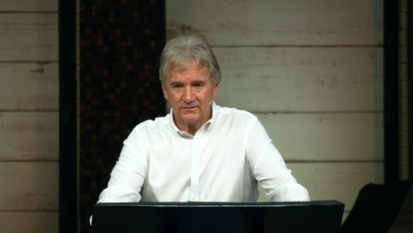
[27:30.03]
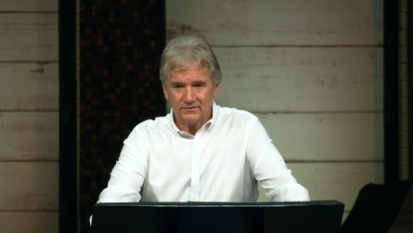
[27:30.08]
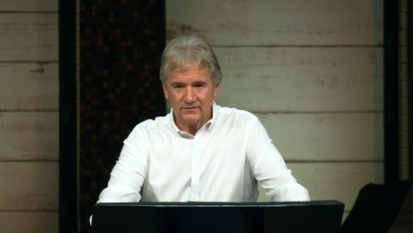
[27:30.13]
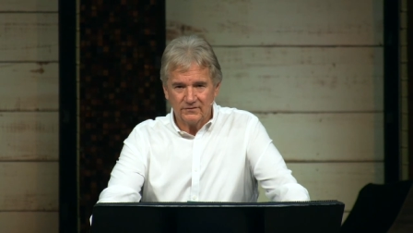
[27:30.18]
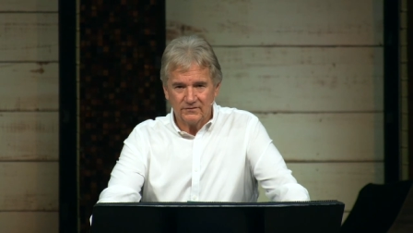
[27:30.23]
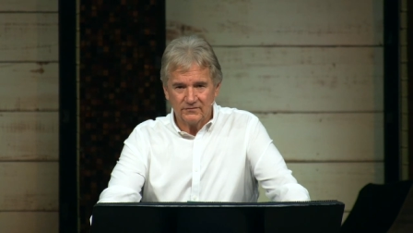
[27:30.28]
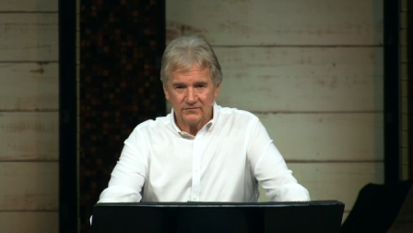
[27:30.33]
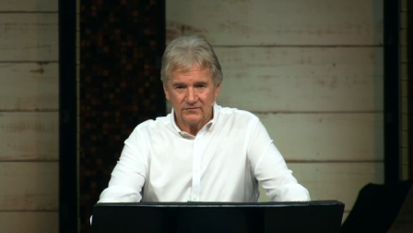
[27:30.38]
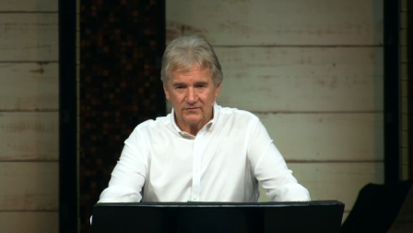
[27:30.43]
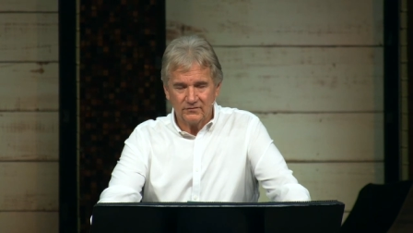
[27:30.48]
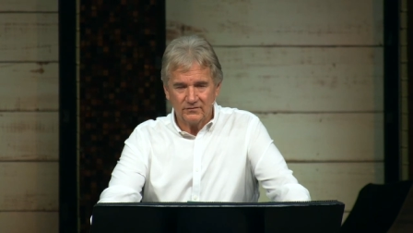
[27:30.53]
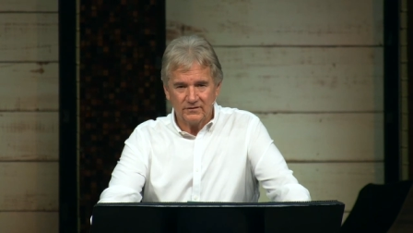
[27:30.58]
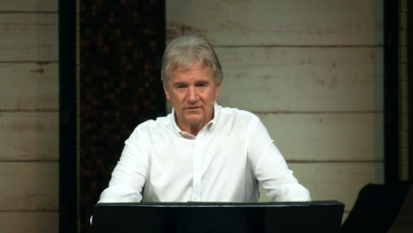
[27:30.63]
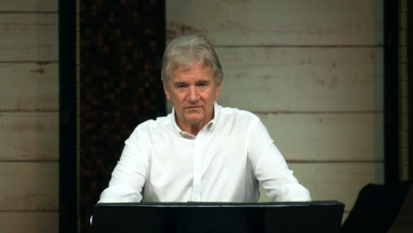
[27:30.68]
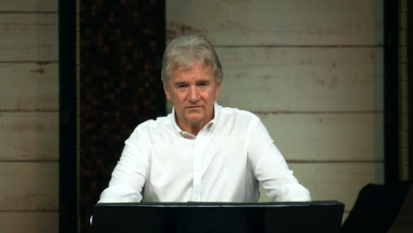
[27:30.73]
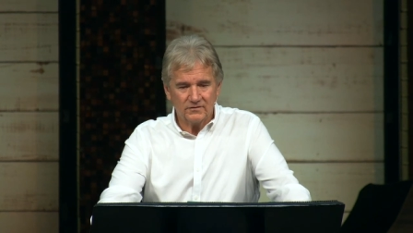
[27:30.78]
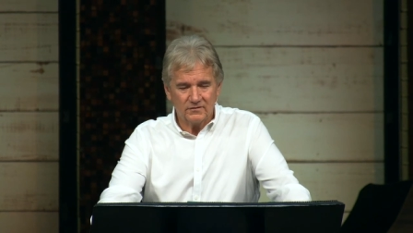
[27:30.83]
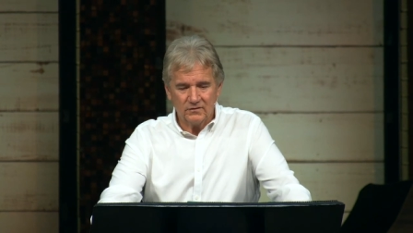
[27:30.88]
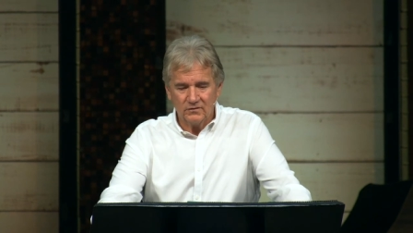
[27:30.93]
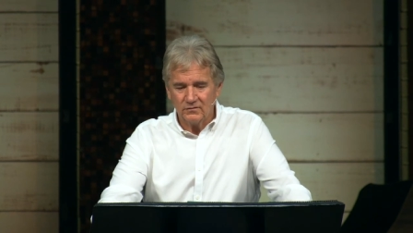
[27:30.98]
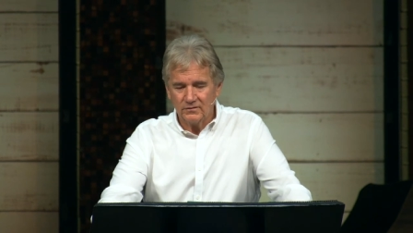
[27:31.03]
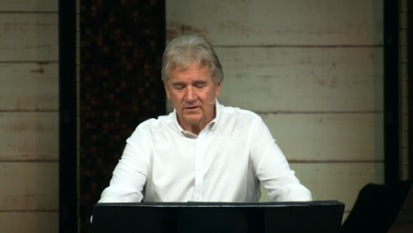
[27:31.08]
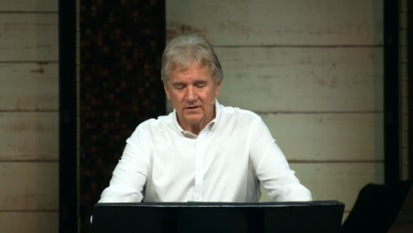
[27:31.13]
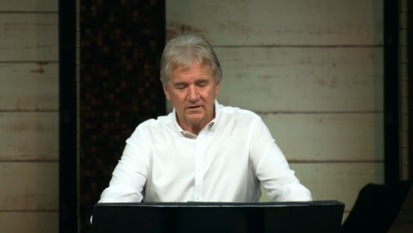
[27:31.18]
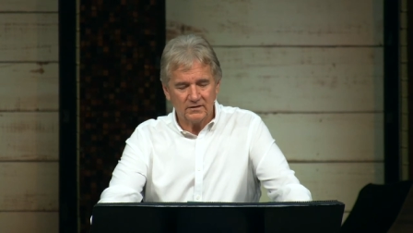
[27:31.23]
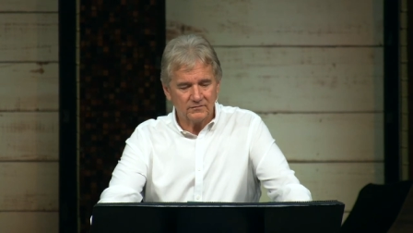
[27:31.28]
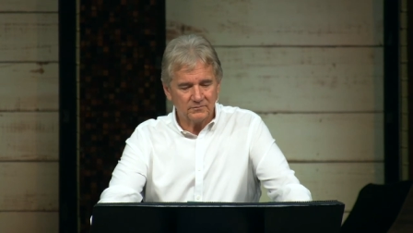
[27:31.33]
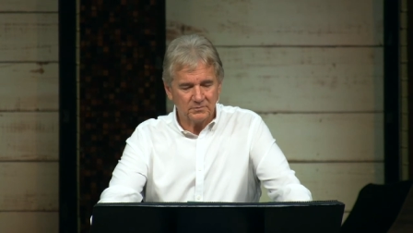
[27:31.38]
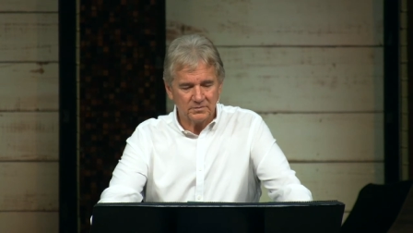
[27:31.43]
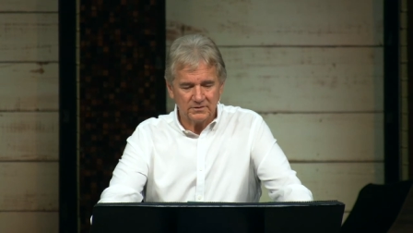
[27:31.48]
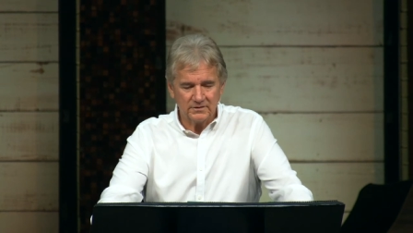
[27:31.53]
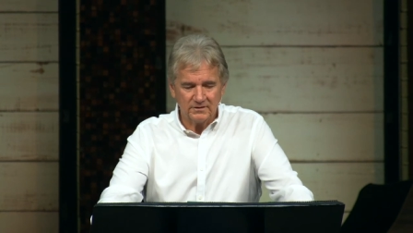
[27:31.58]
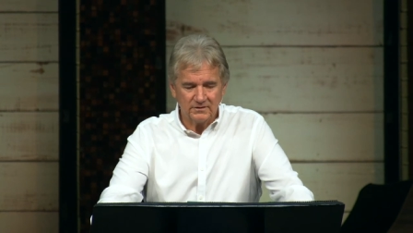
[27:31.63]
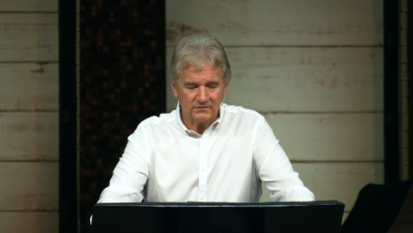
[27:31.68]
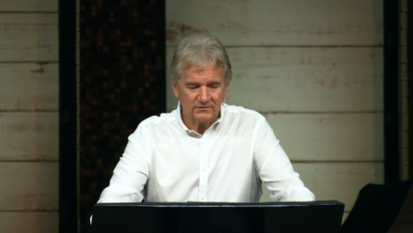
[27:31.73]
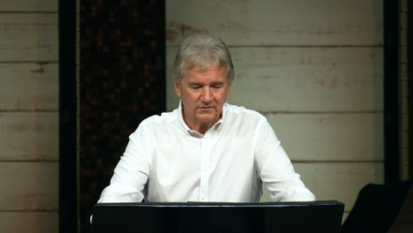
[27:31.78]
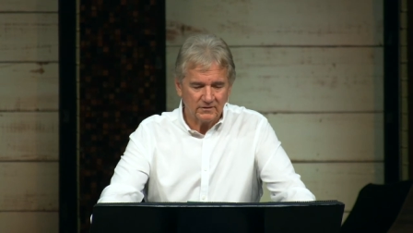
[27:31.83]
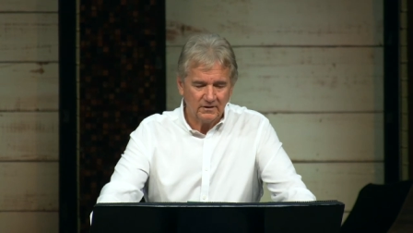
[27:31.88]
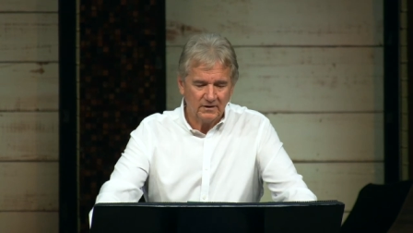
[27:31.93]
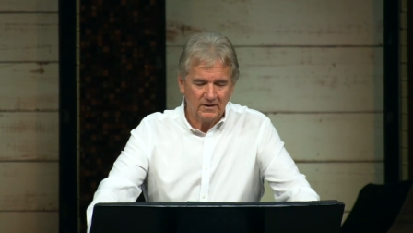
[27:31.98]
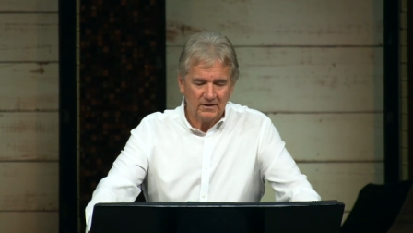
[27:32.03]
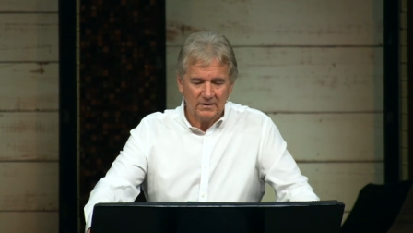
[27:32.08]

And so they said, oh yes, please.